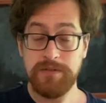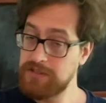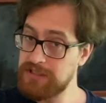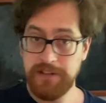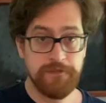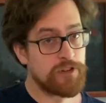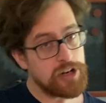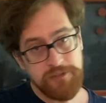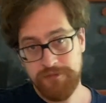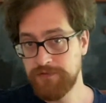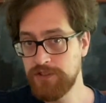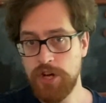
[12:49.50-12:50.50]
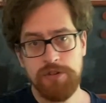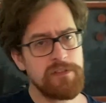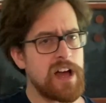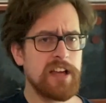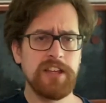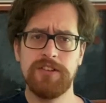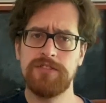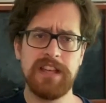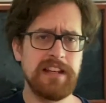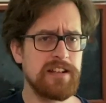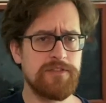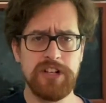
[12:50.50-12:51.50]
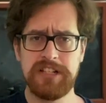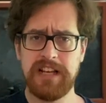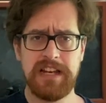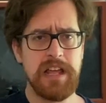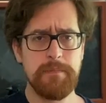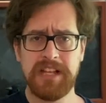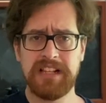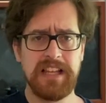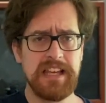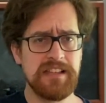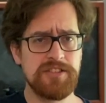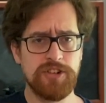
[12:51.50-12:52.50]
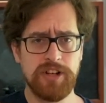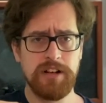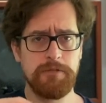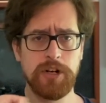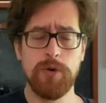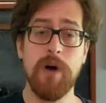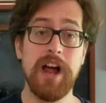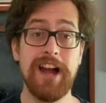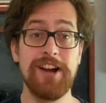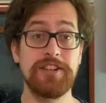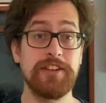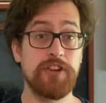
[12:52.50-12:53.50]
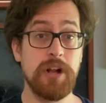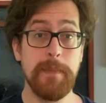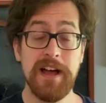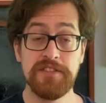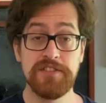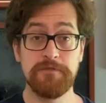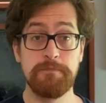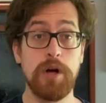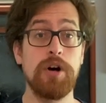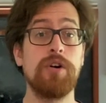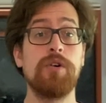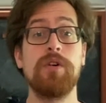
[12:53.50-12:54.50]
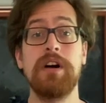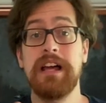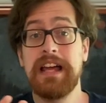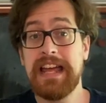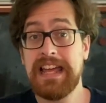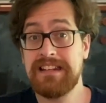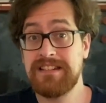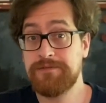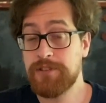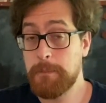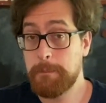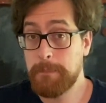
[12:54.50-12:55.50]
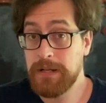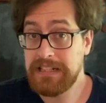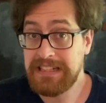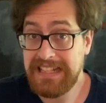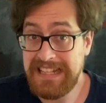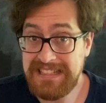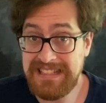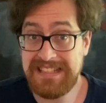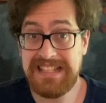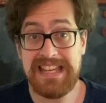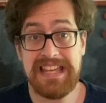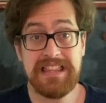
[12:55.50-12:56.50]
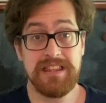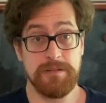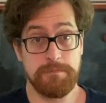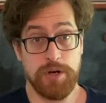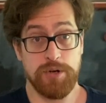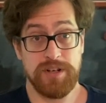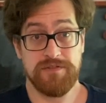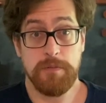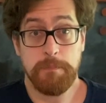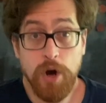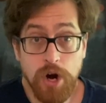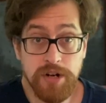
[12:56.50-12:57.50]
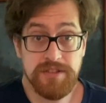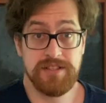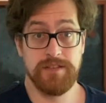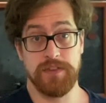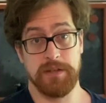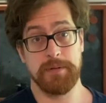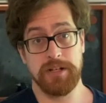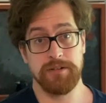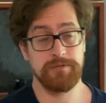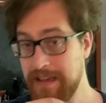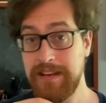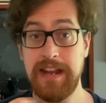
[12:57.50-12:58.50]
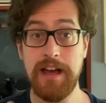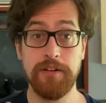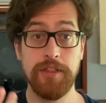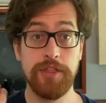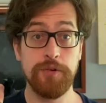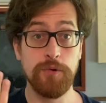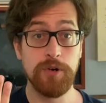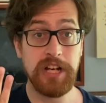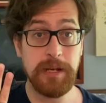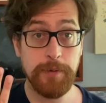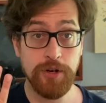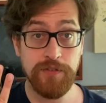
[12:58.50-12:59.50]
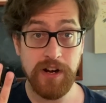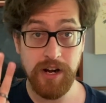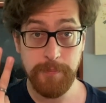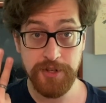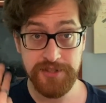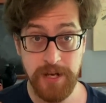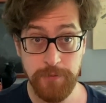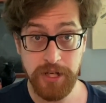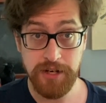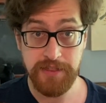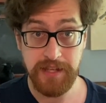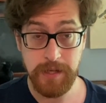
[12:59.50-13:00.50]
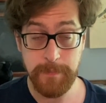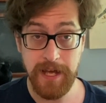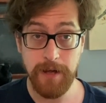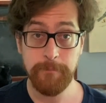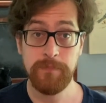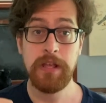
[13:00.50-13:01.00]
different note values at different dynamic lengths are going to require different amounts of bow and different places in the bow, different parts of the bow. Now, 3 bow variables I want you to think about.